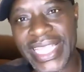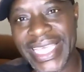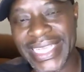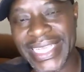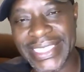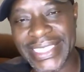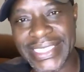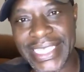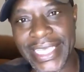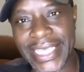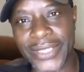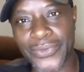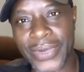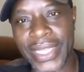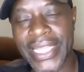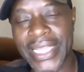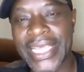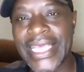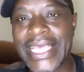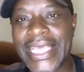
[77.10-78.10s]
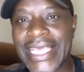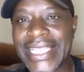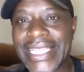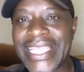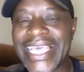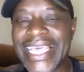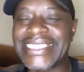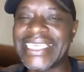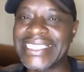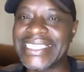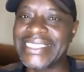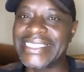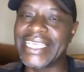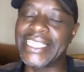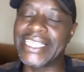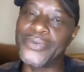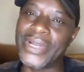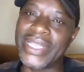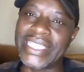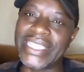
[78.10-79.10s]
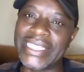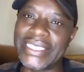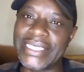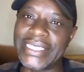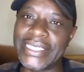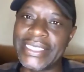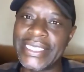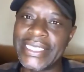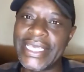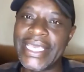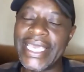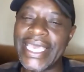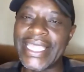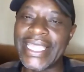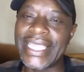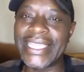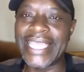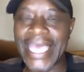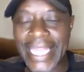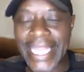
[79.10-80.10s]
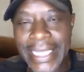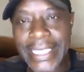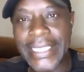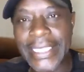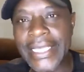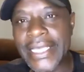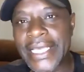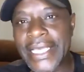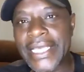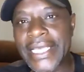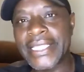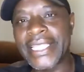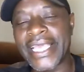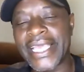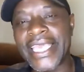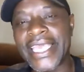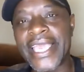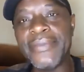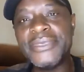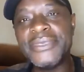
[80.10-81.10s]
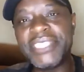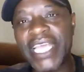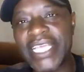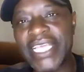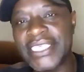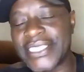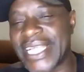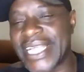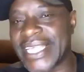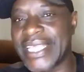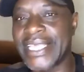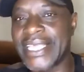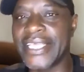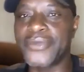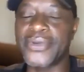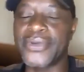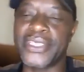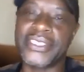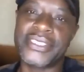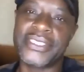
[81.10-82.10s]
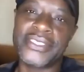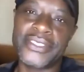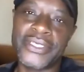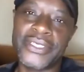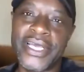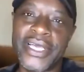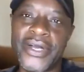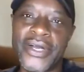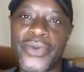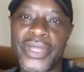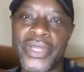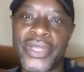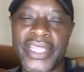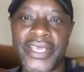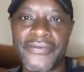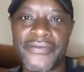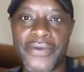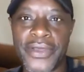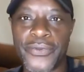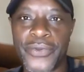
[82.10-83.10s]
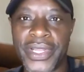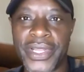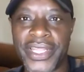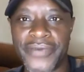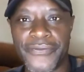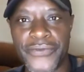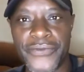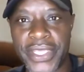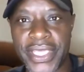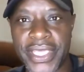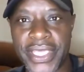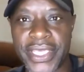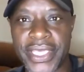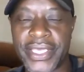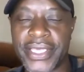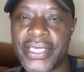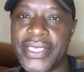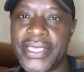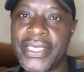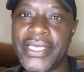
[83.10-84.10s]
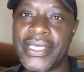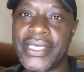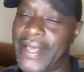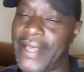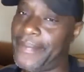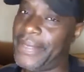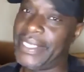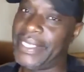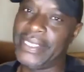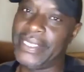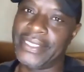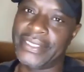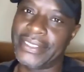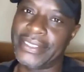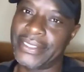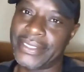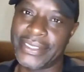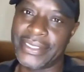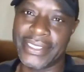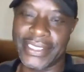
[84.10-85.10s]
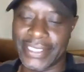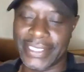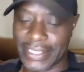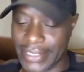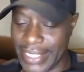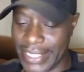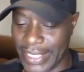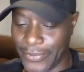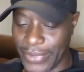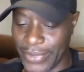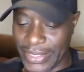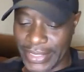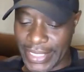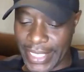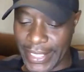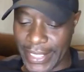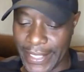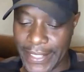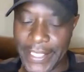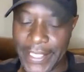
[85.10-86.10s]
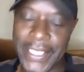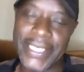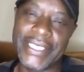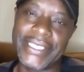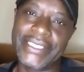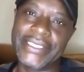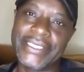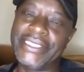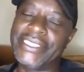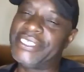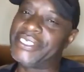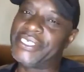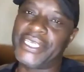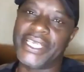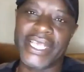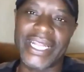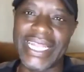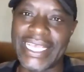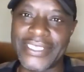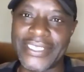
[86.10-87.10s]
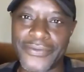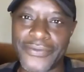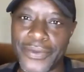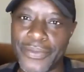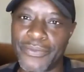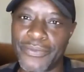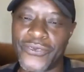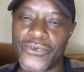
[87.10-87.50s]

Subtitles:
get a second one. That's exactly what they did. And then the game changed. I think it was when a free kick. I mean, that was a sheer class from